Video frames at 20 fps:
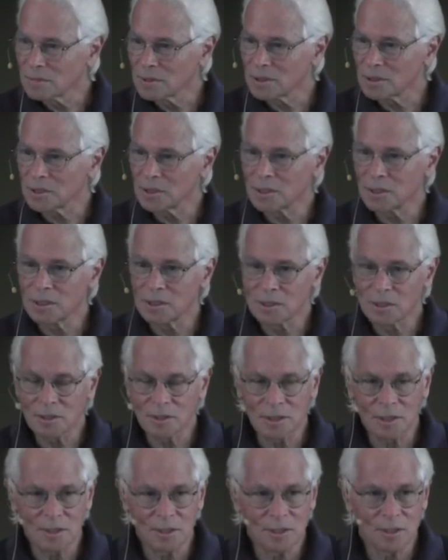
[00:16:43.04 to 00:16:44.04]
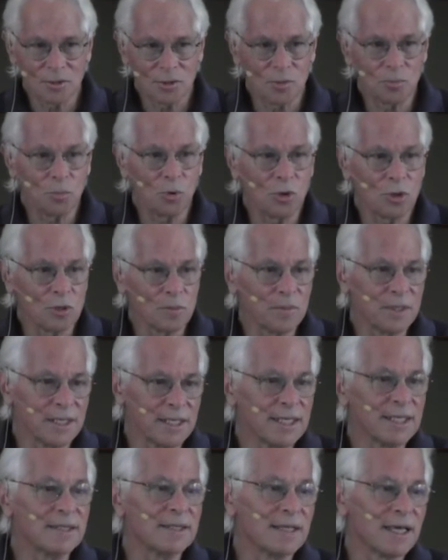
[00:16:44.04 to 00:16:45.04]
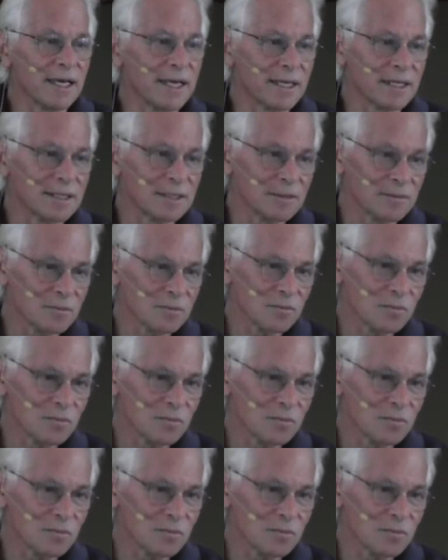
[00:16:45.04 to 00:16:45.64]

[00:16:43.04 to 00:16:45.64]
is gonna support me in that.